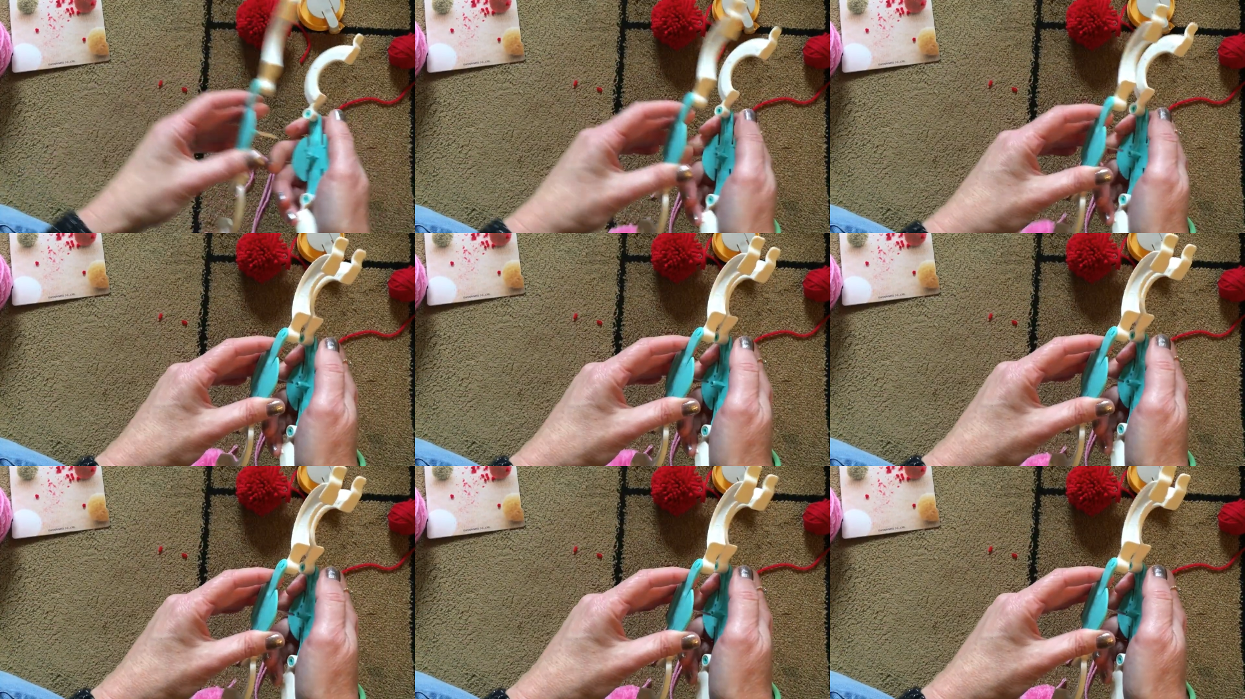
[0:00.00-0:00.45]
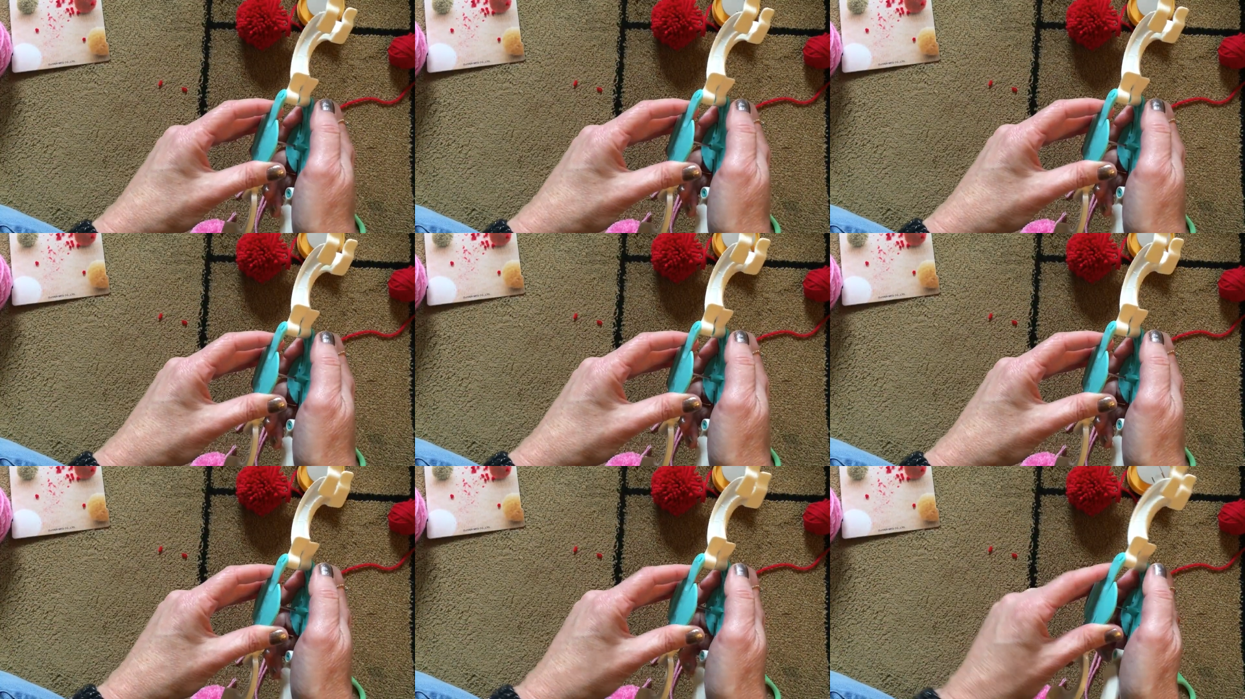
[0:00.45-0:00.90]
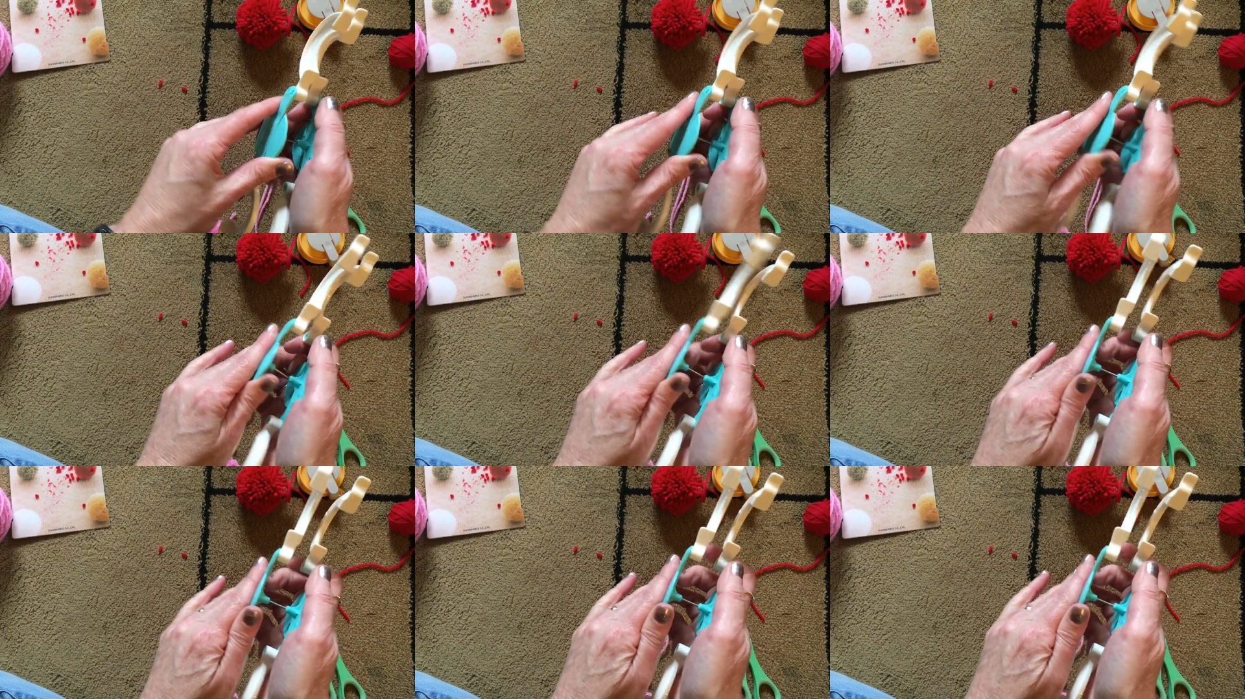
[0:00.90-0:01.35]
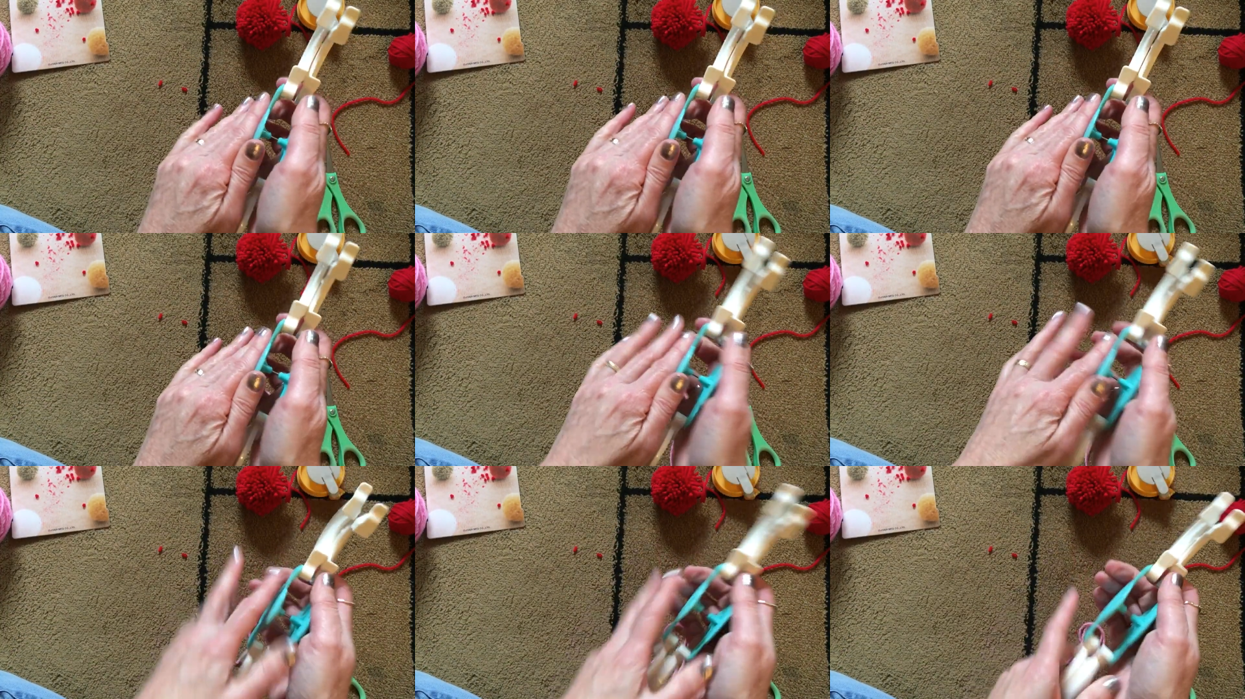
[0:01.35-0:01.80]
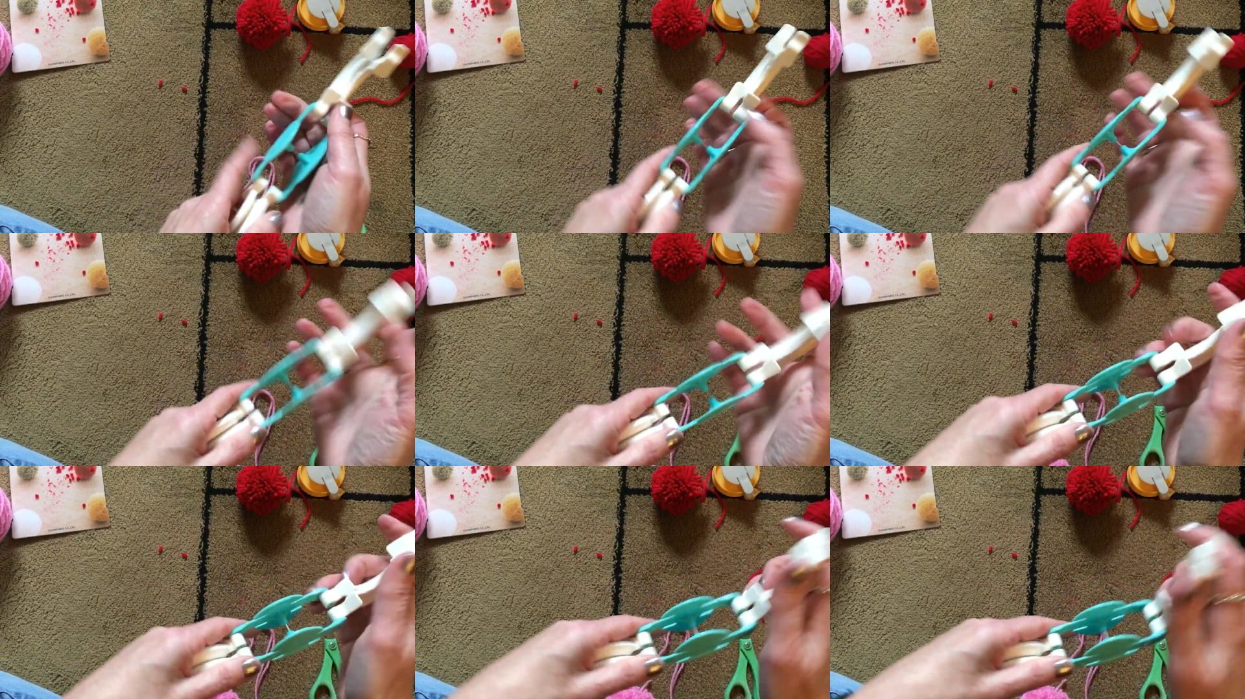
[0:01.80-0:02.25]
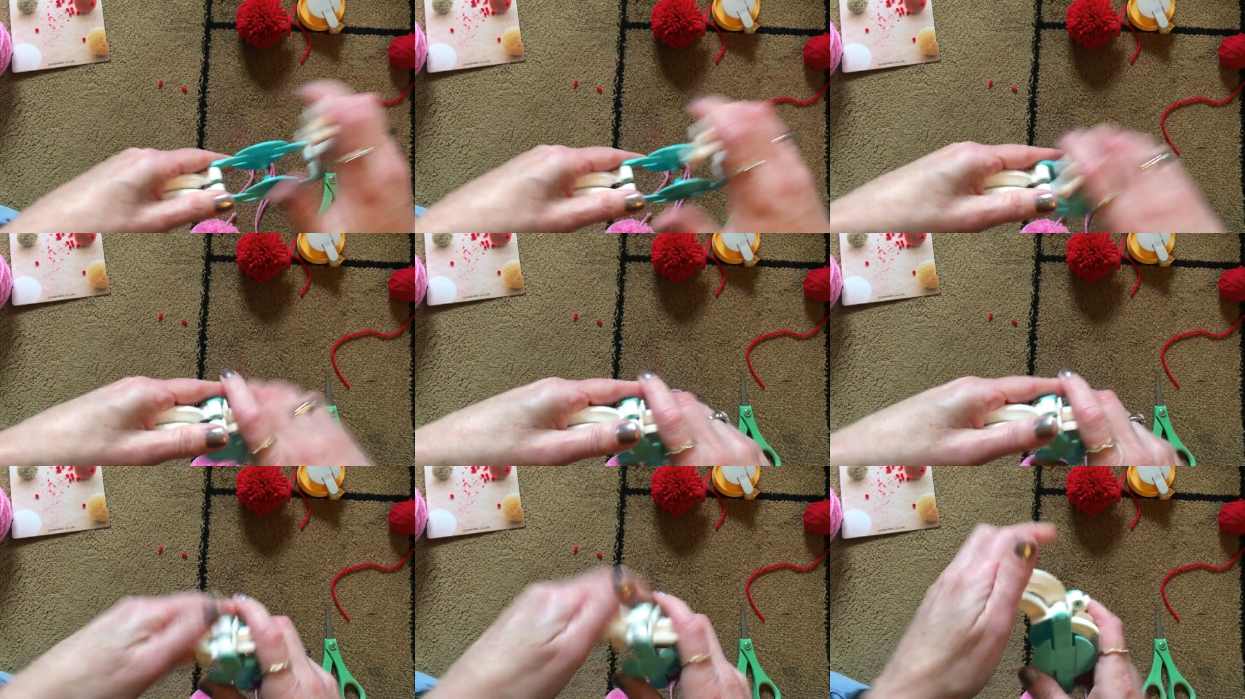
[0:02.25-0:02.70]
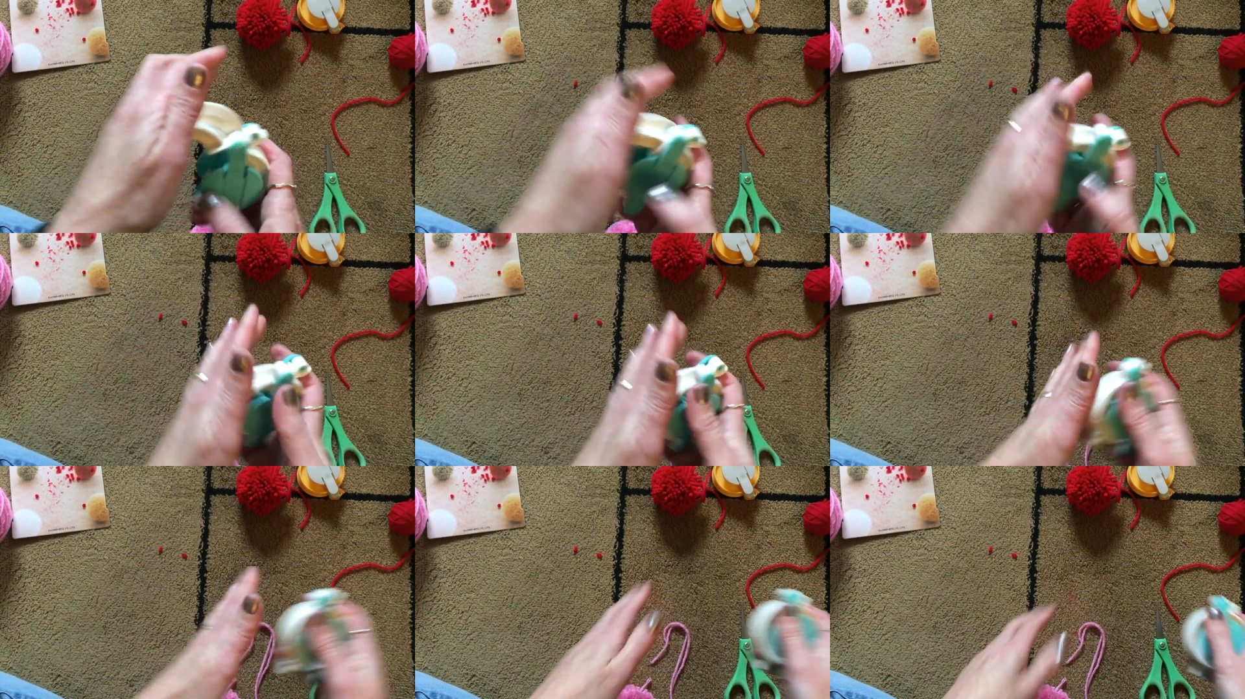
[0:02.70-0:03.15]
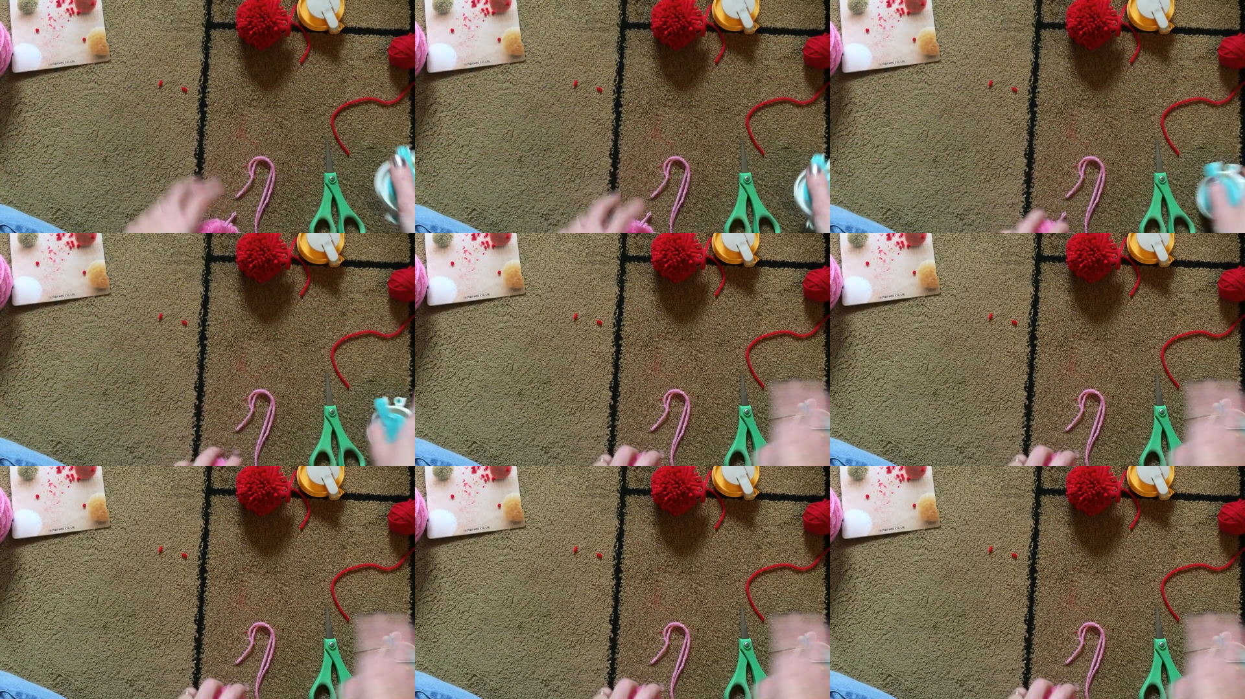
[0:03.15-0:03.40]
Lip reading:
No face is visible, so there are no lips to read.